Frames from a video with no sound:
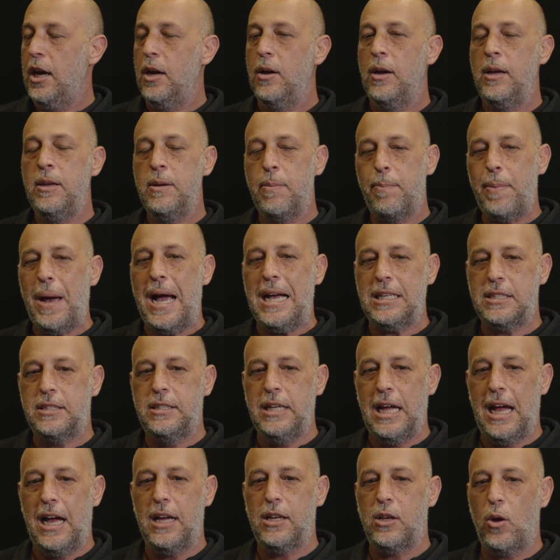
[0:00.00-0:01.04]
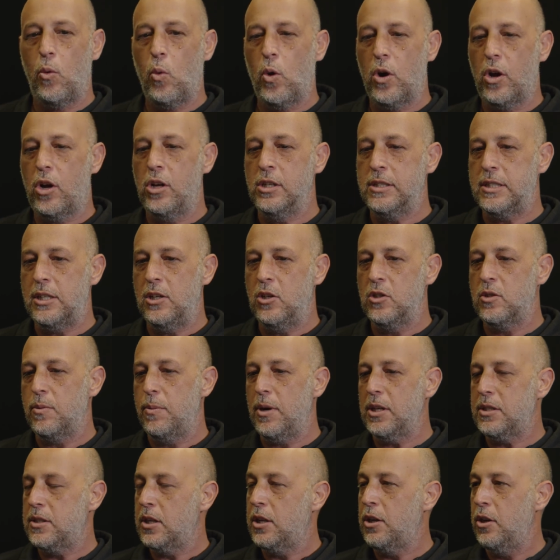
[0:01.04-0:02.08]
in the past, yeah, there were concerns
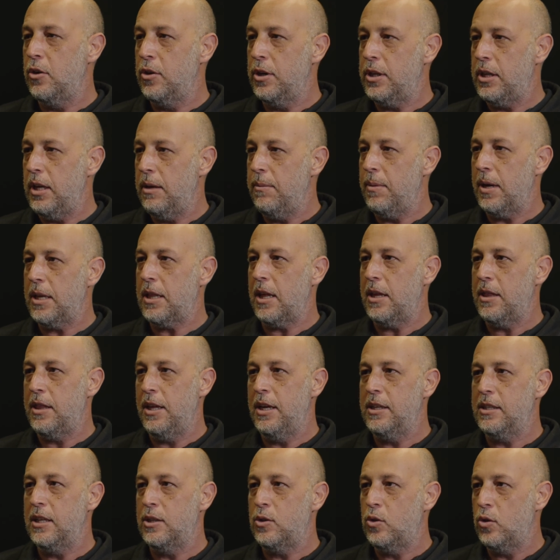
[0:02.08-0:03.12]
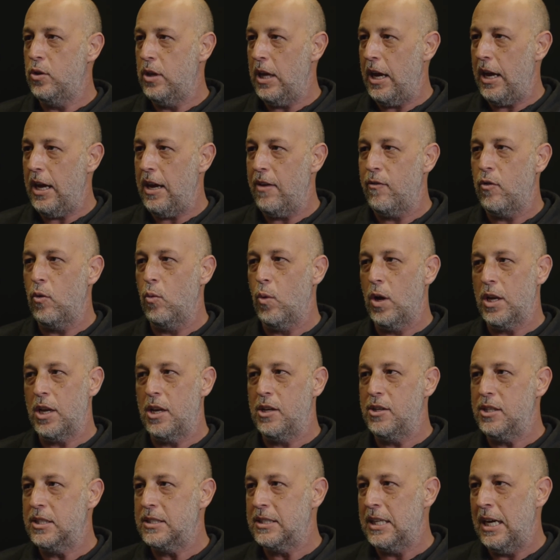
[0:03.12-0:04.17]
about security, but I think that today everyone
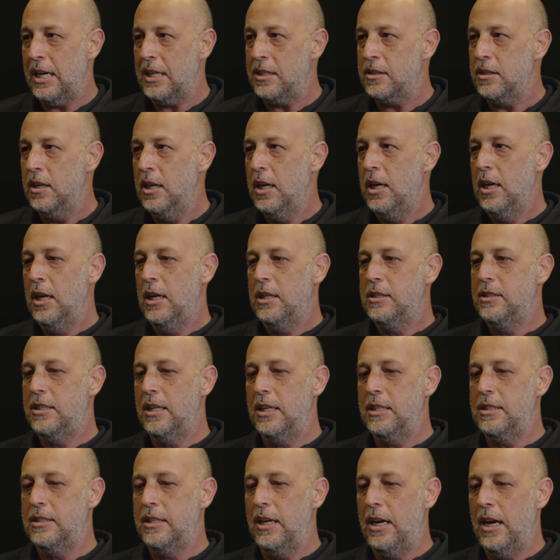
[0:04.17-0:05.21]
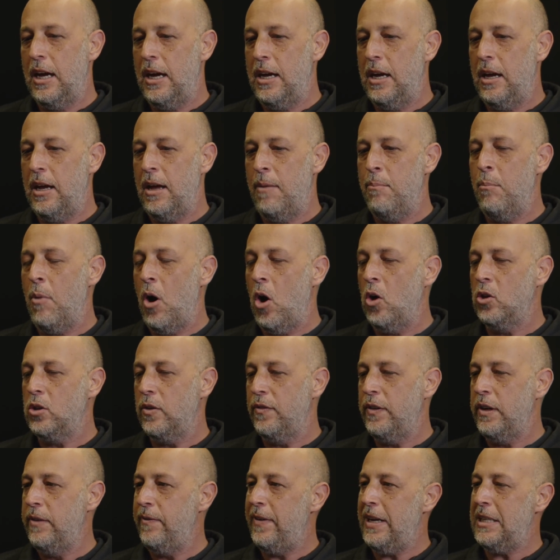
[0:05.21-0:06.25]
understands that the amount
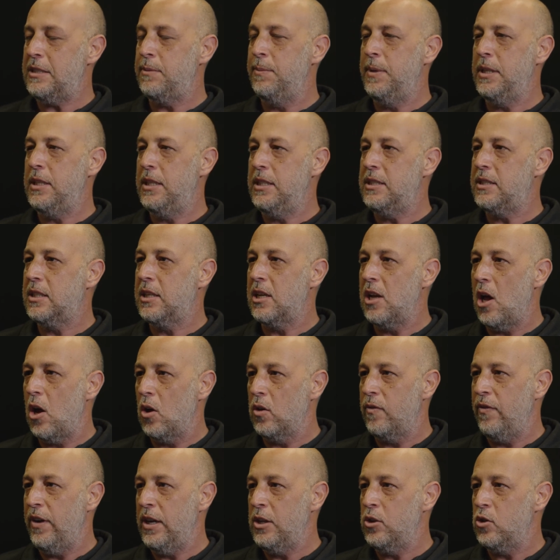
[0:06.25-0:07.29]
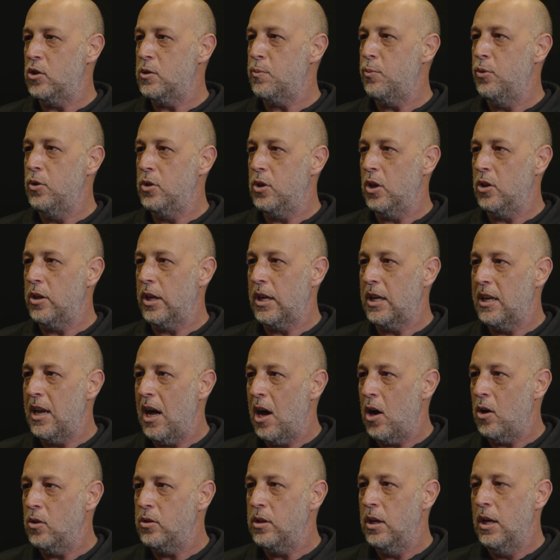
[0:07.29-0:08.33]
of investment these cloud vendors put on the
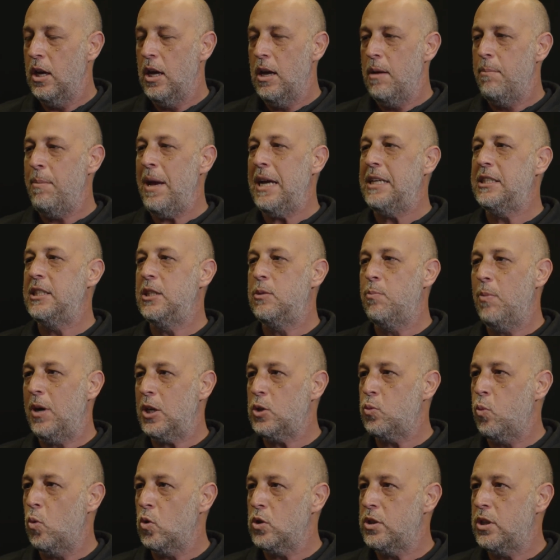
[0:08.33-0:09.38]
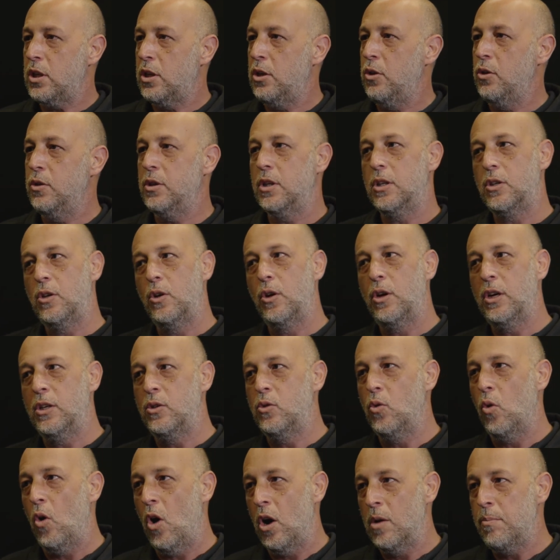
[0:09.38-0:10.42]
cloud makes it much more secure than you can
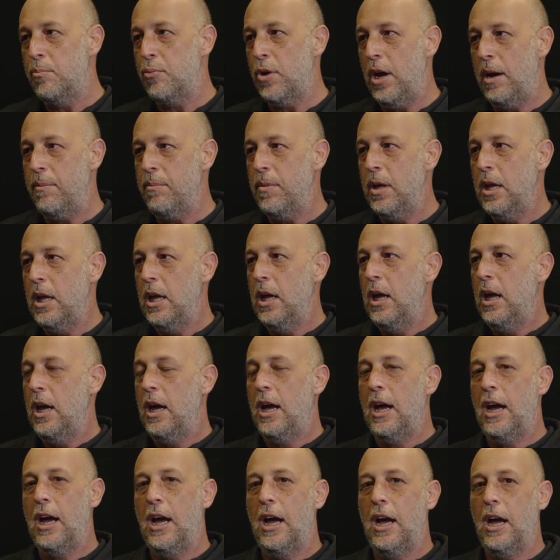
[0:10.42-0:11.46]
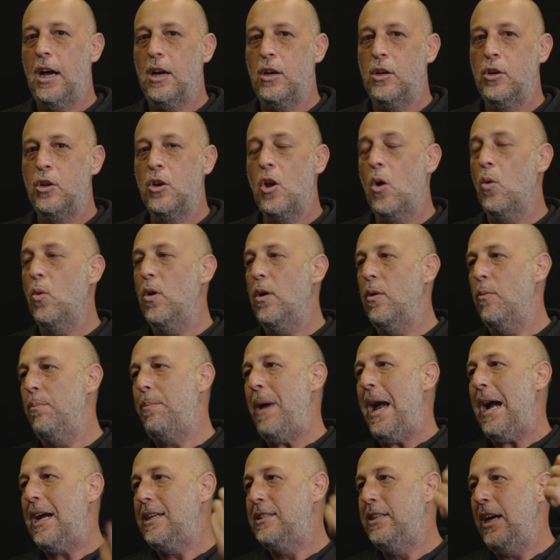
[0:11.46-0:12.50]
do on-prem. Uh, you know,
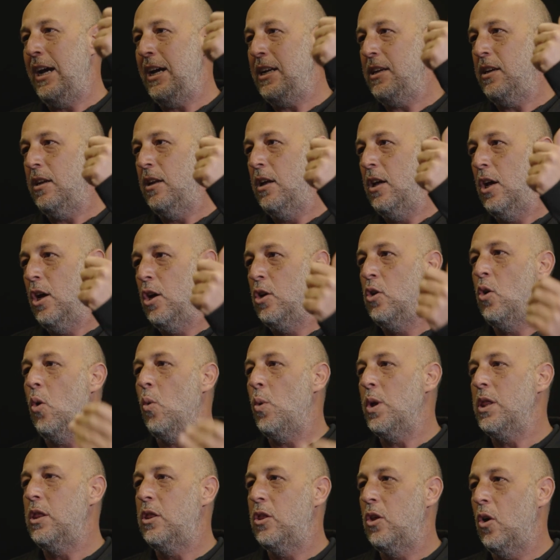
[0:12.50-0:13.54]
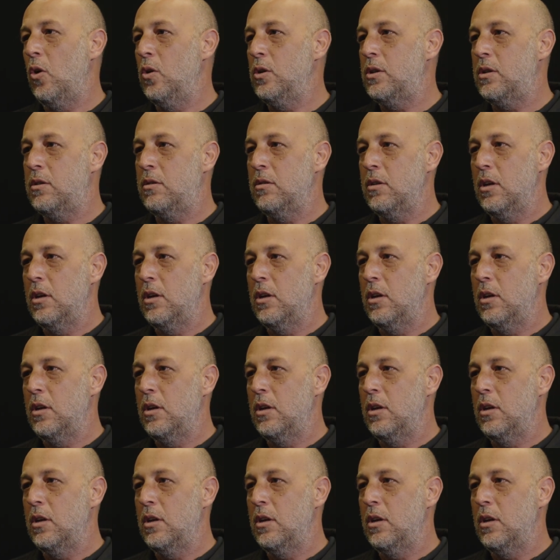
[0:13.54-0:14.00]
back then, no one thought